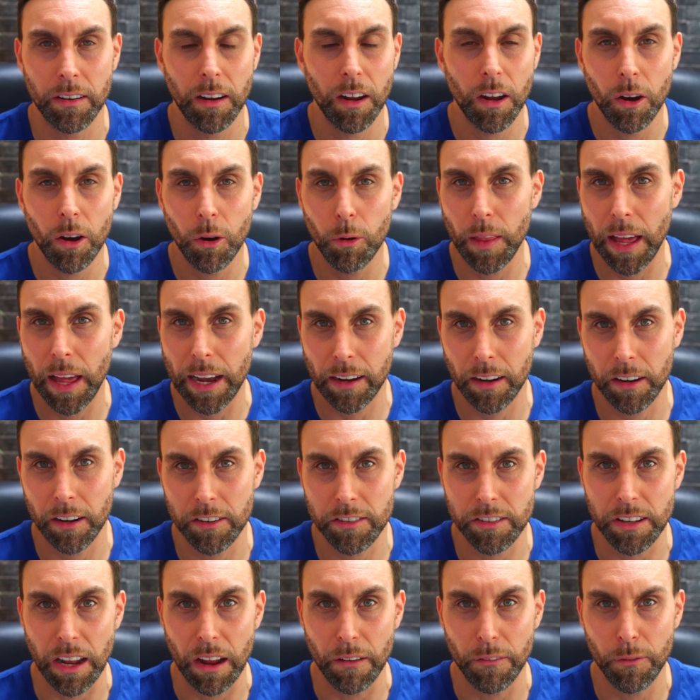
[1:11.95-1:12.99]
all that kind of
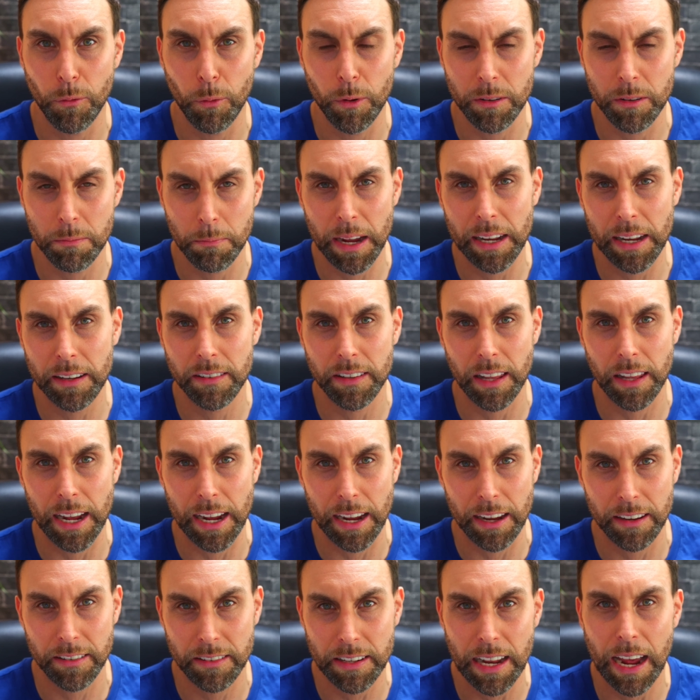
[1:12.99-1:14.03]
stuff, which means that it
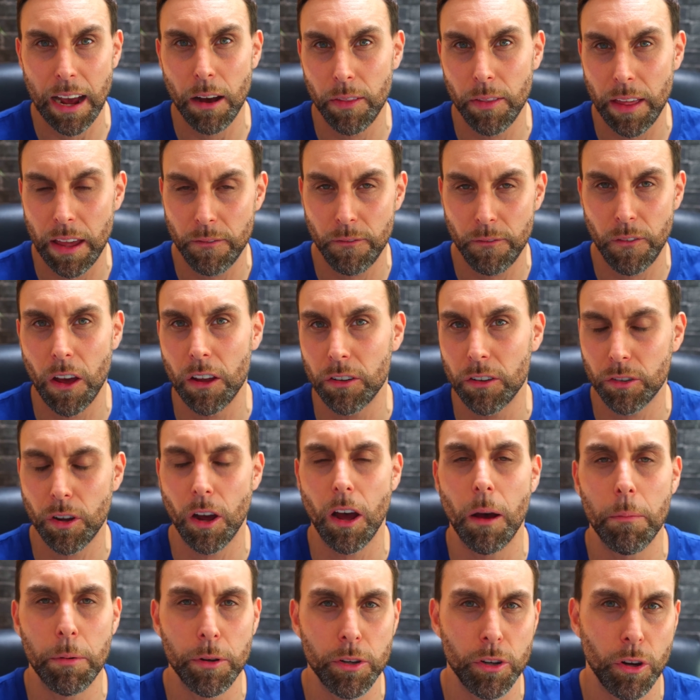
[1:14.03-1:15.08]
is now their first
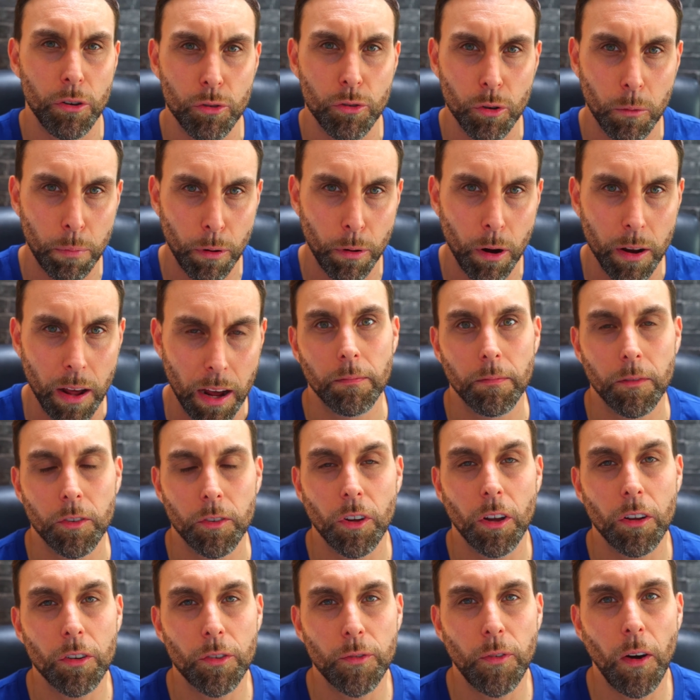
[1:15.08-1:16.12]
carbon neutral product. So
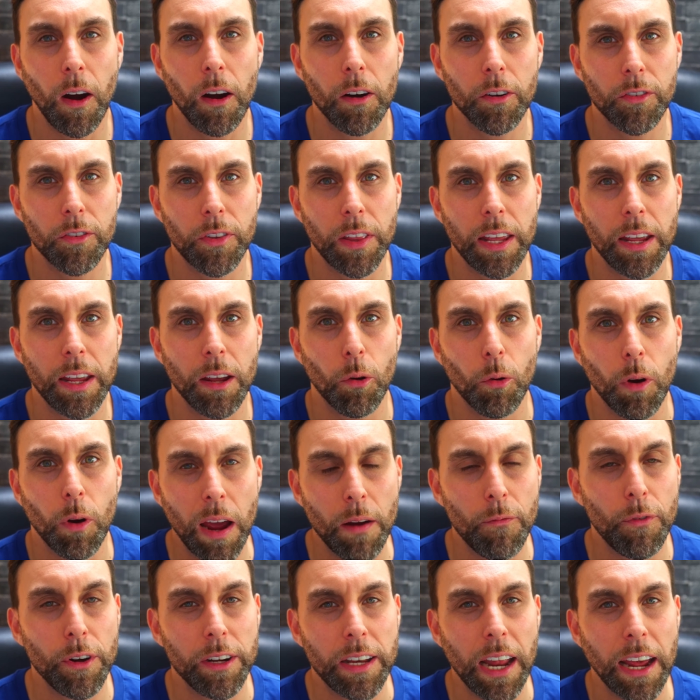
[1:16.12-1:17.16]
as far as the
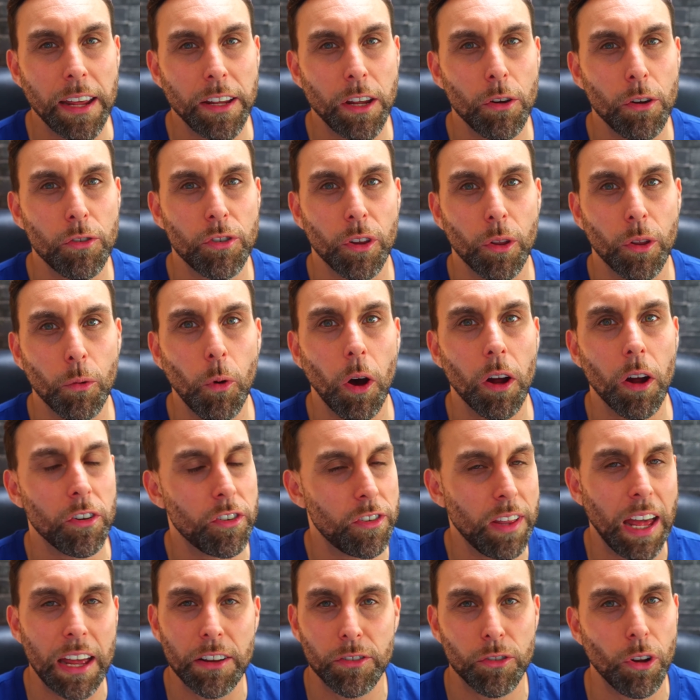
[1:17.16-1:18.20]
everyday use of the watch,
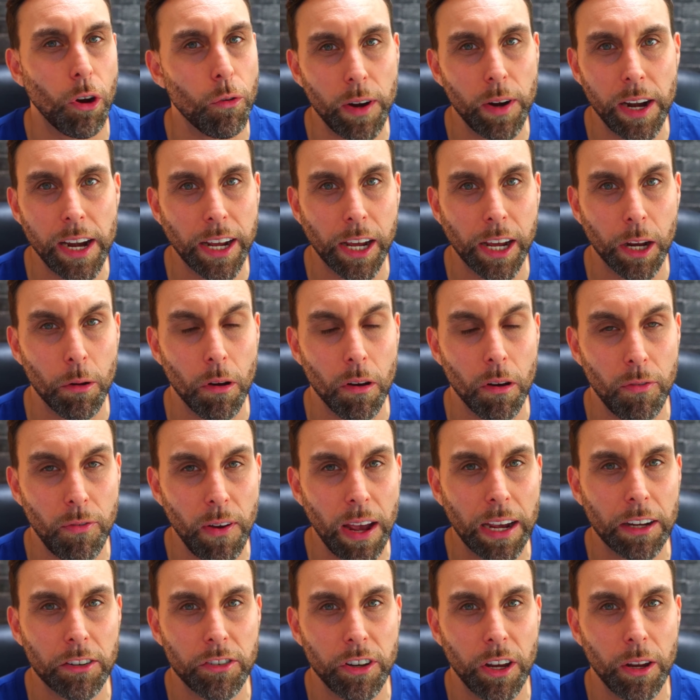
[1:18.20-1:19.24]
that's not really going to
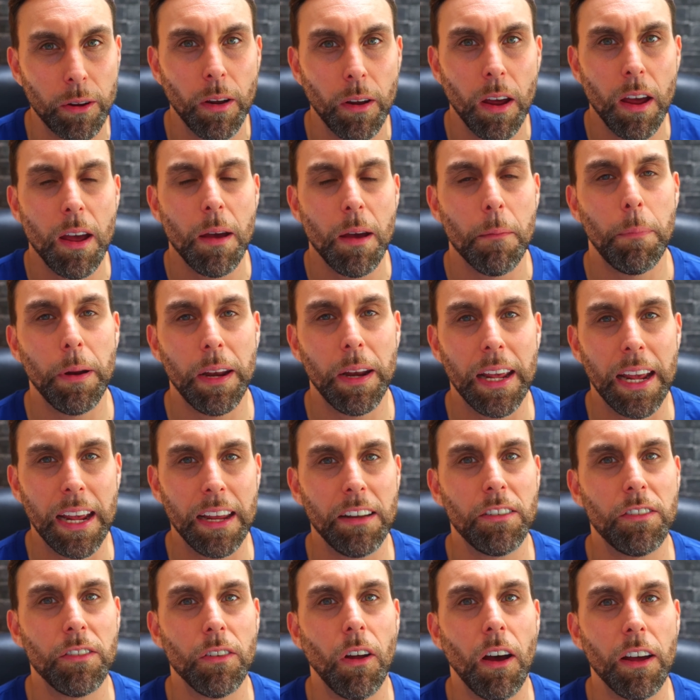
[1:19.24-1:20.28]
affect you, but it
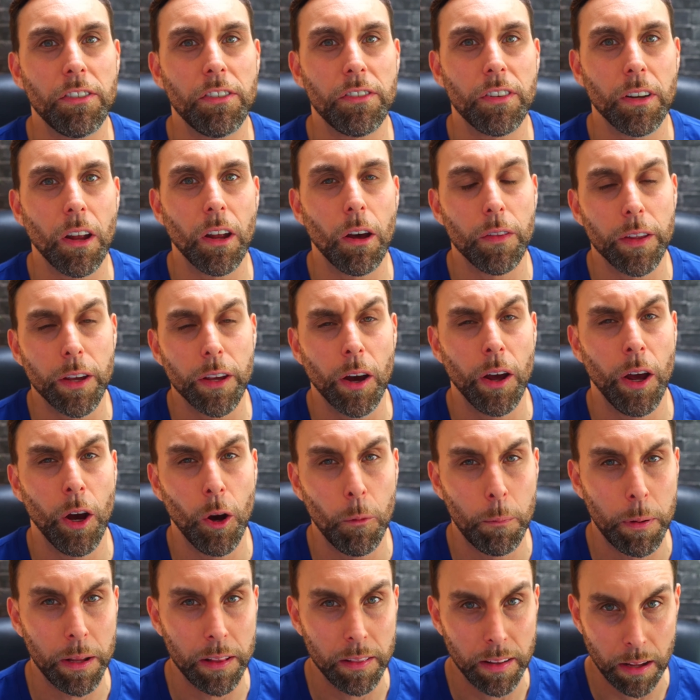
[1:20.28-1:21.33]
is nice to know that you're
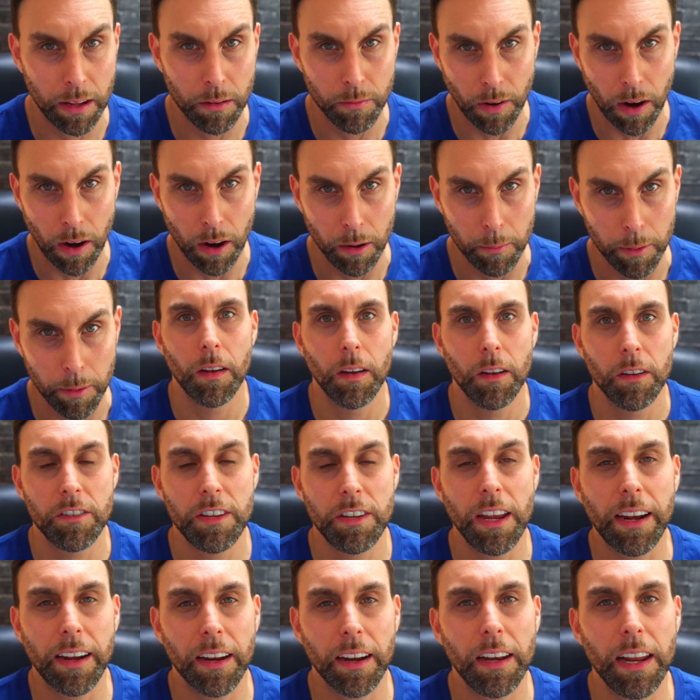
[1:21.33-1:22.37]
helping the environment.
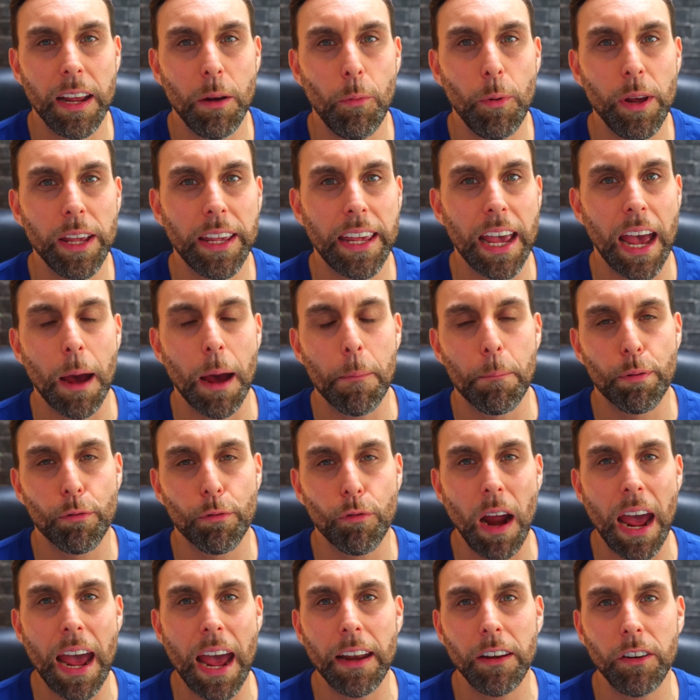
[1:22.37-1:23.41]
Secondly, we get a
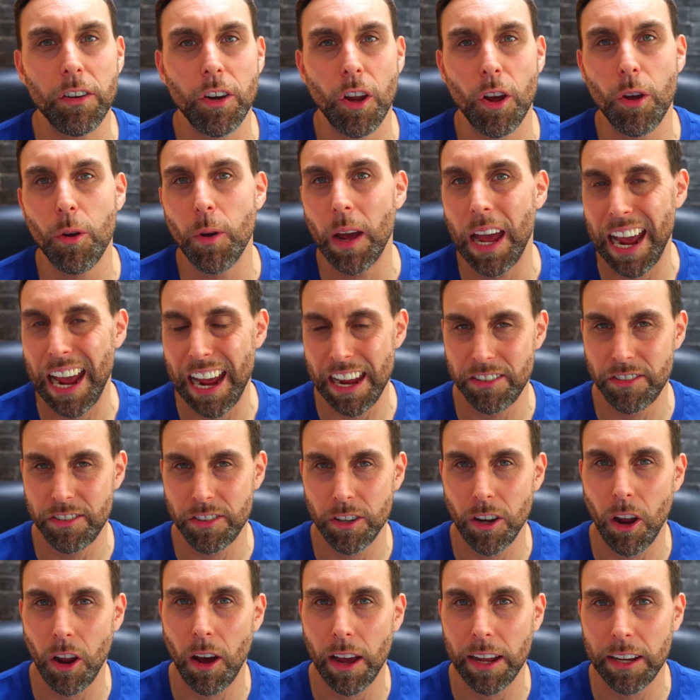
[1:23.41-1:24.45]
brand new
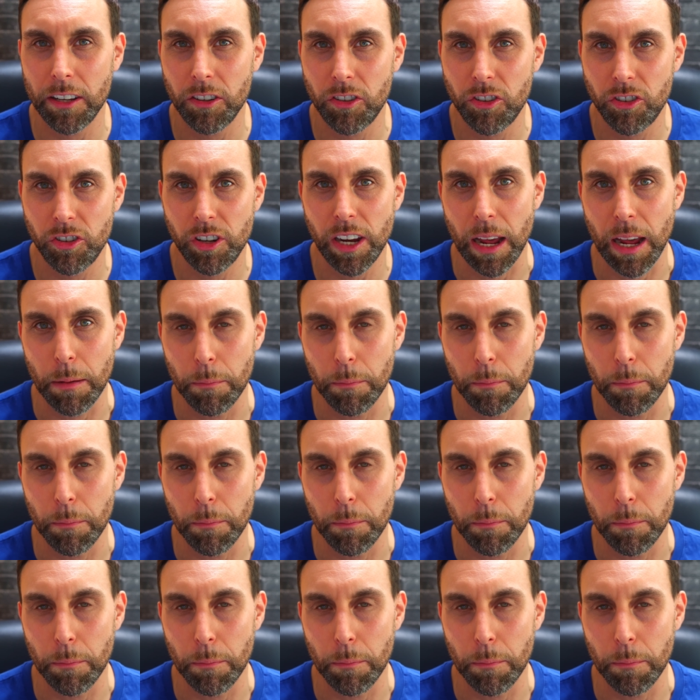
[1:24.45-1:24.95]
S9 chip,